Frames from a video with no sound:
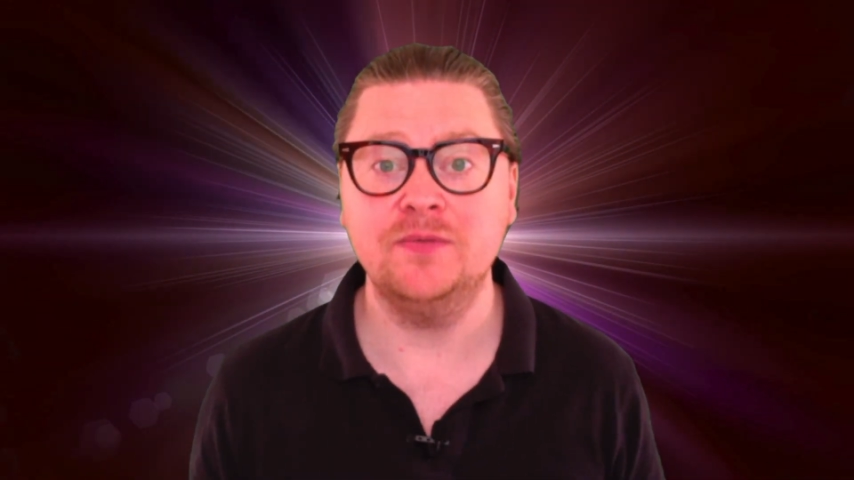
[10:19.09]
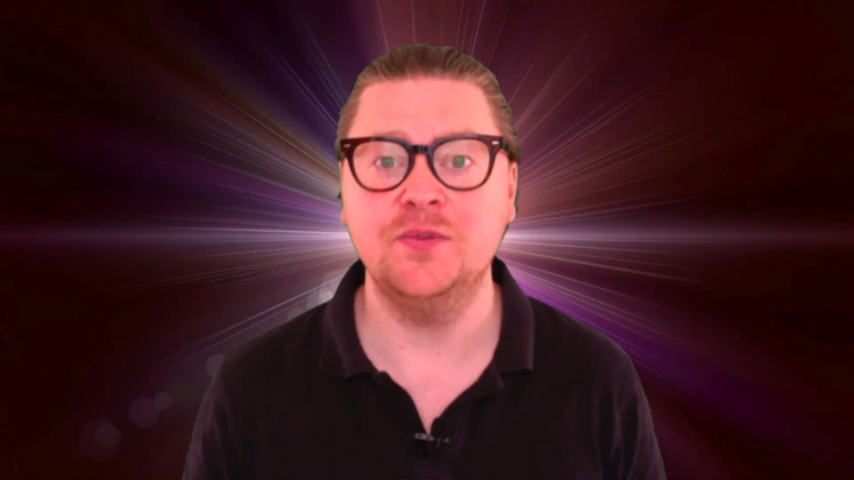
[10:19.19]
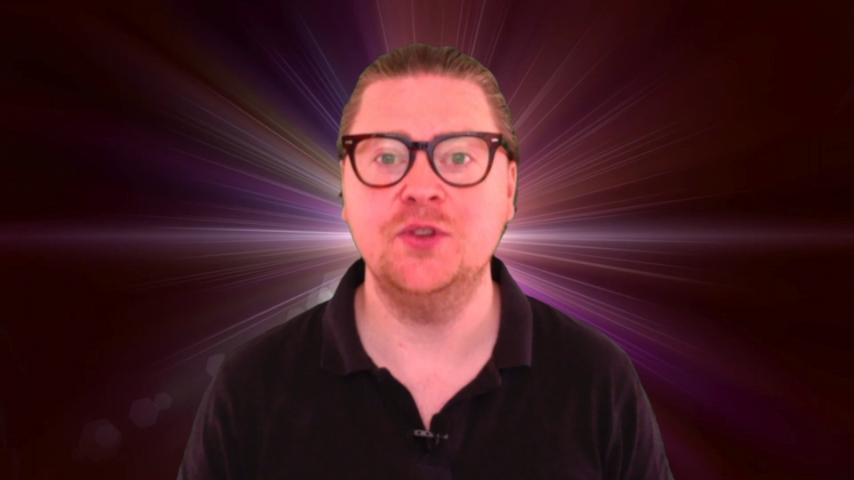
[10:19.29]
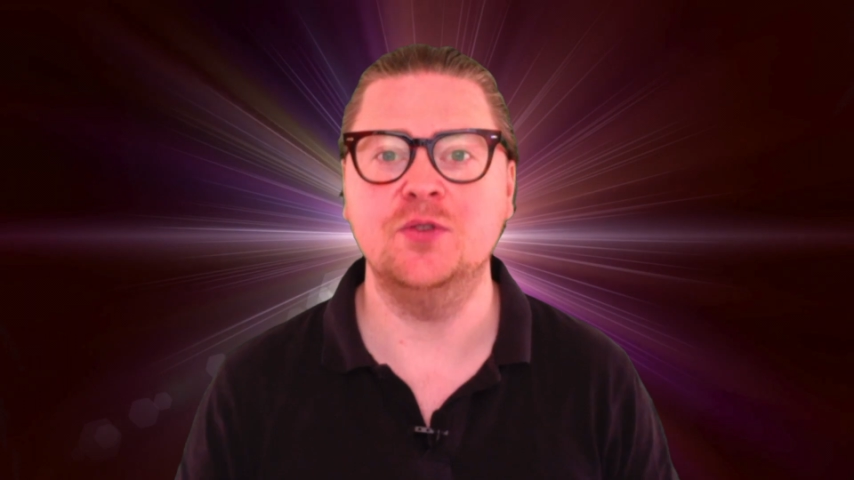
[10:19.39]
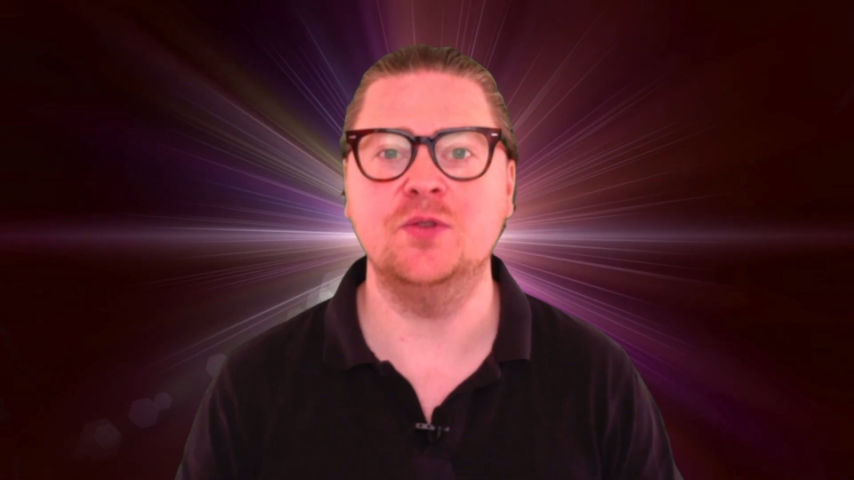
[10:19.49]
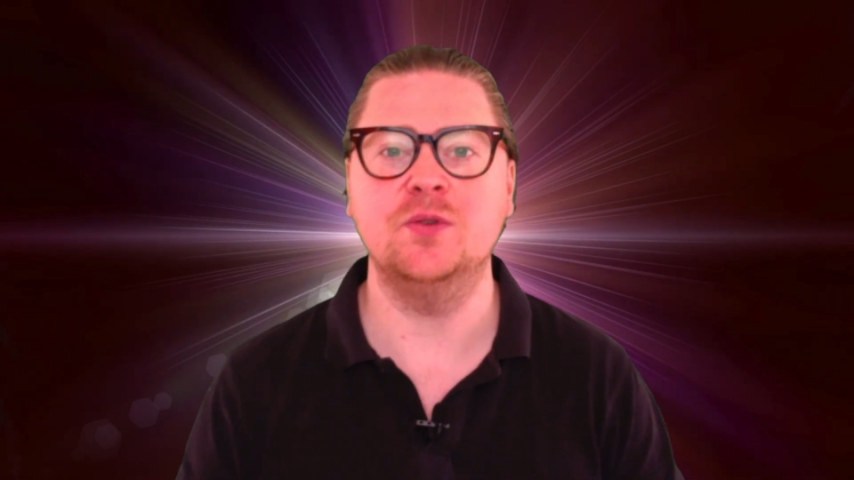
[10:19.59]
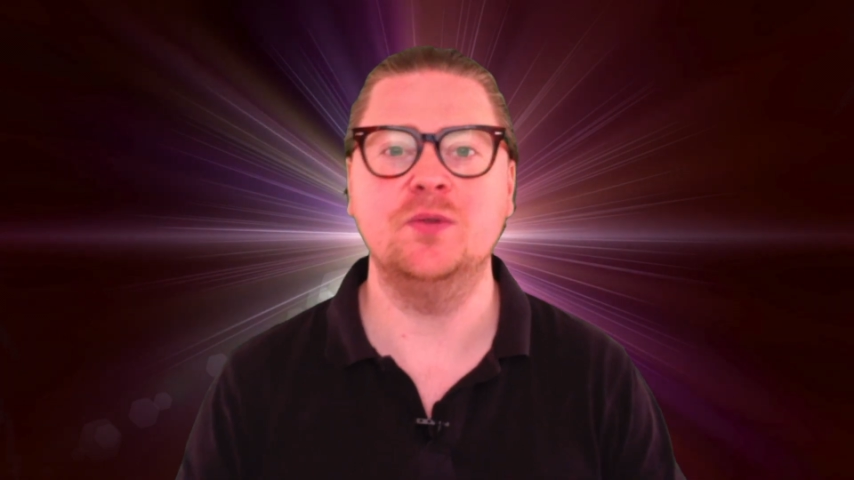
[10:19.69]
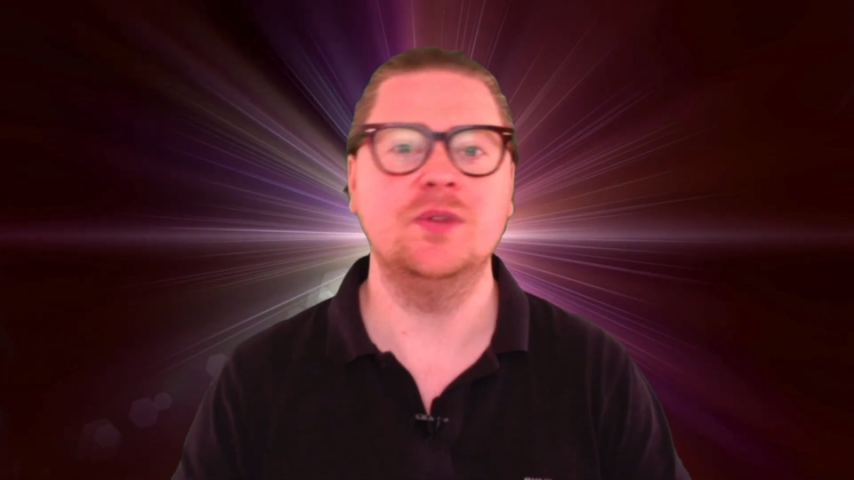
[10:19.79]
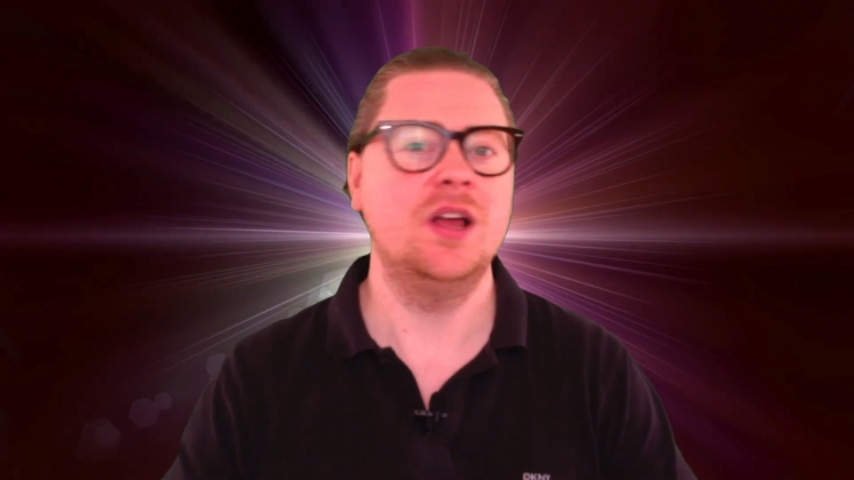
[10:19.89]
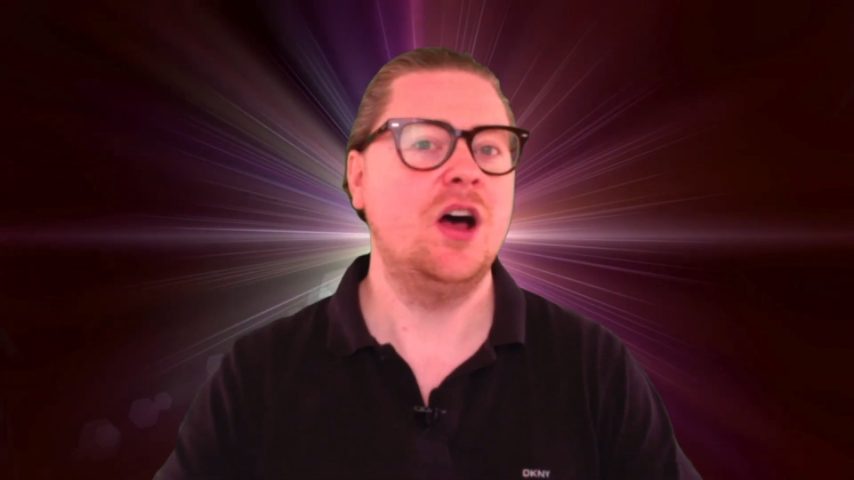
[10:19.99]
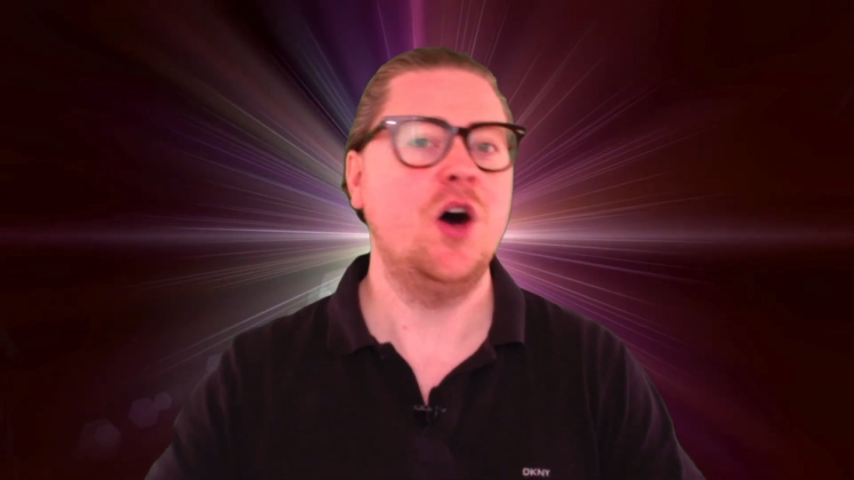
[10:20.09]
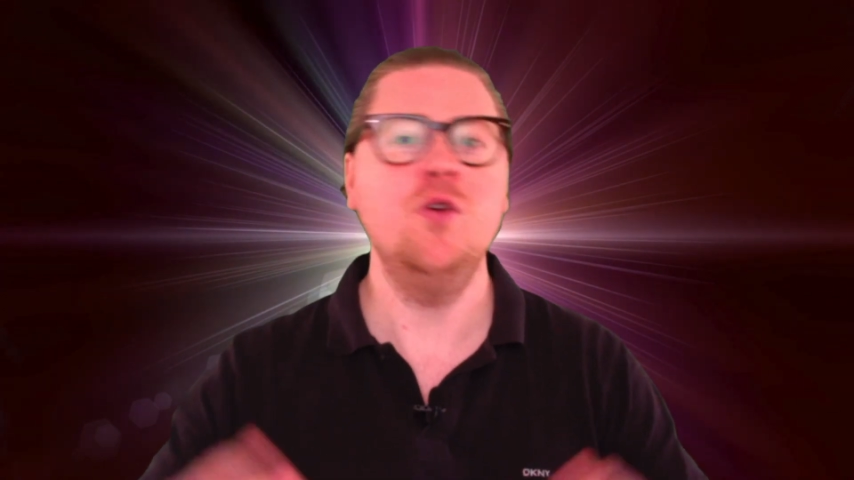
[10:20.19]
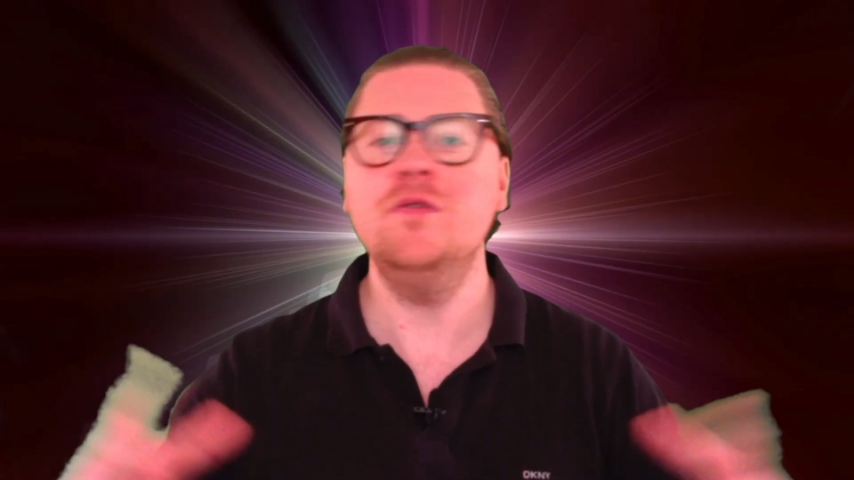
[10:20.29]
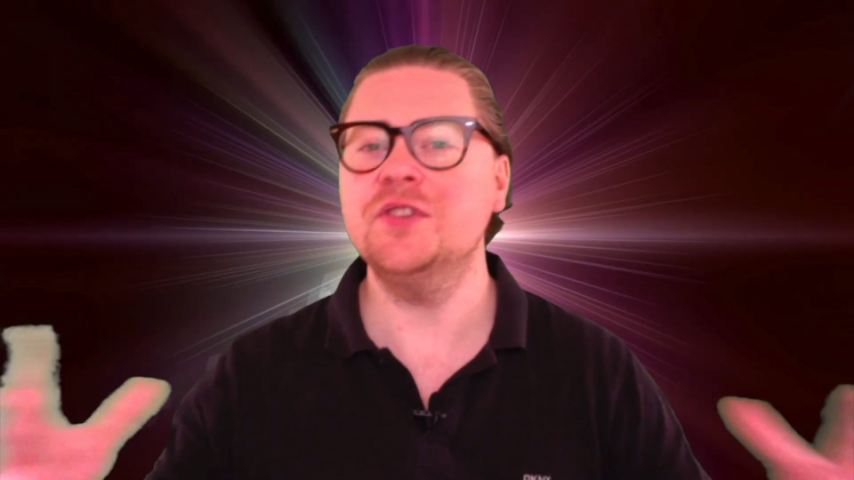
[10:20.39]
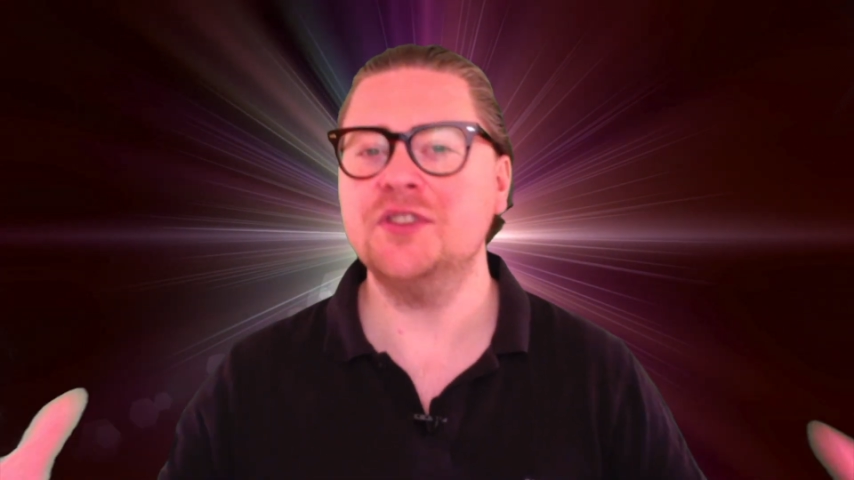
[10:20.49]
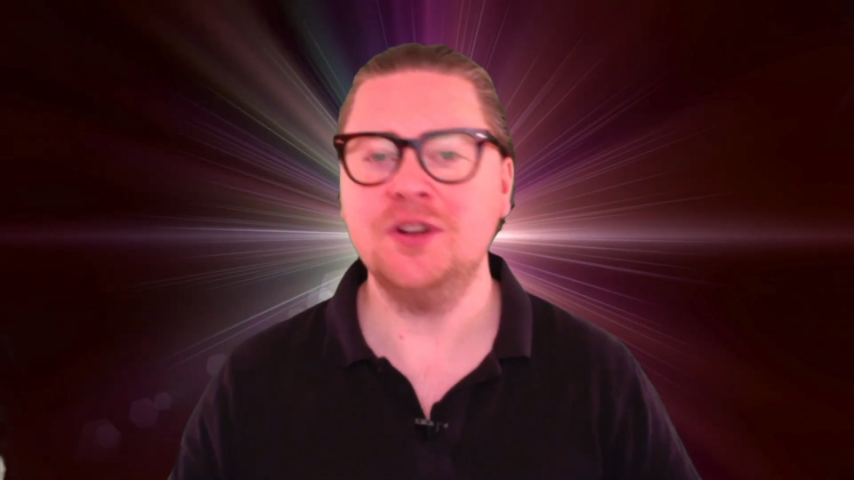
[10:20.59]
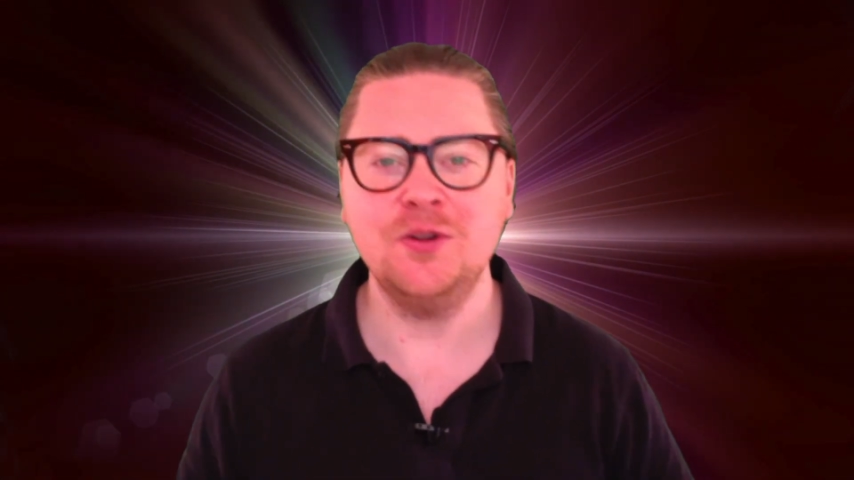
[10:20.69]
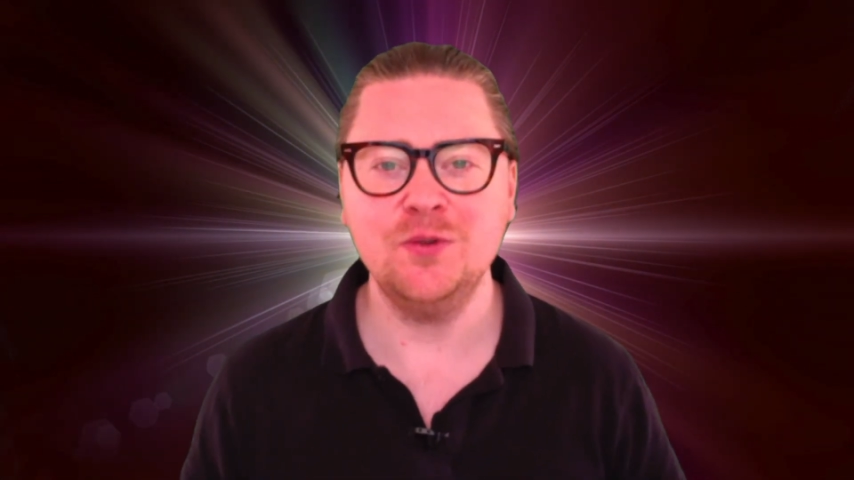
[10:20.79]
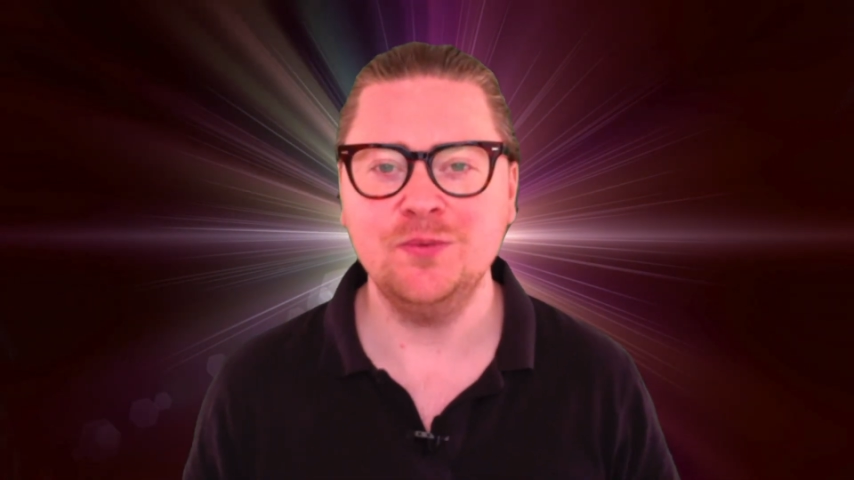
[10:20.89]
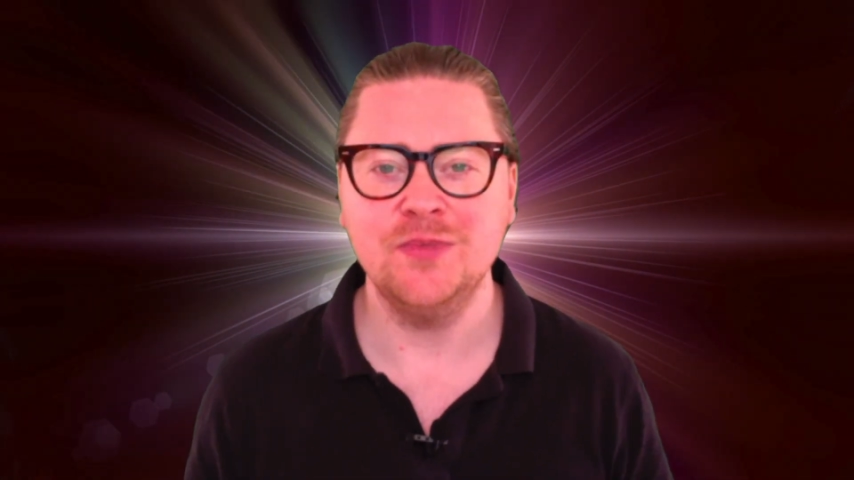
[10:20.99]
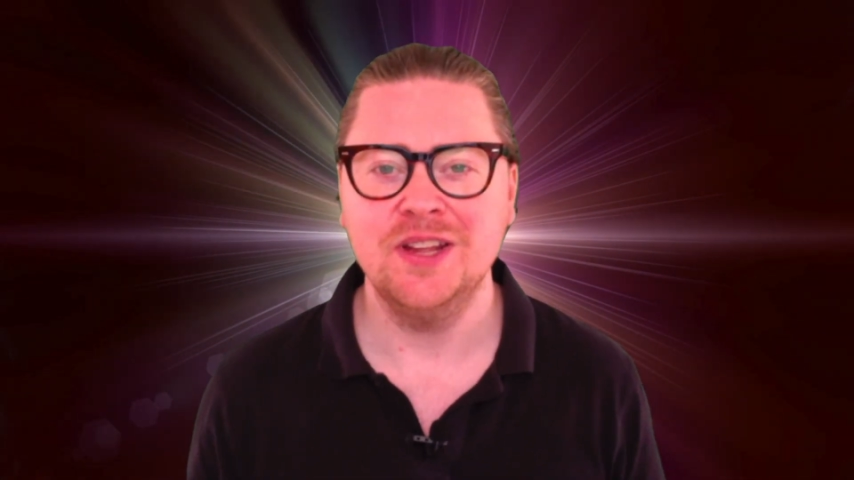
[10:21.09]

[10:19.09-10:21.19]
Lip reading: your oversoul,